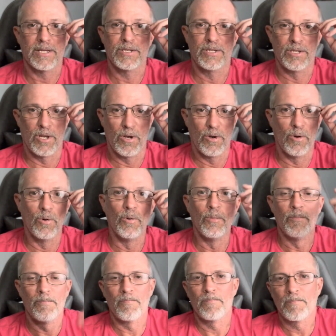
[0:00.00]
So
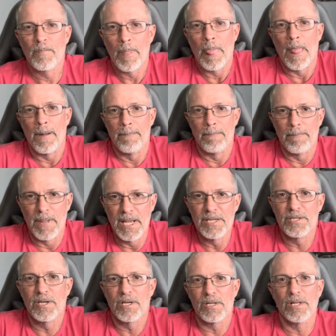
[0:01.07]

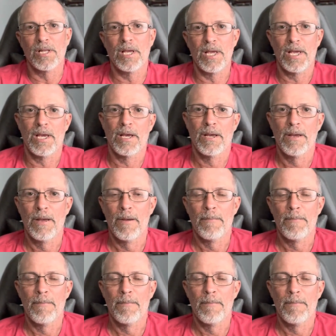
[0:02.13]
basically,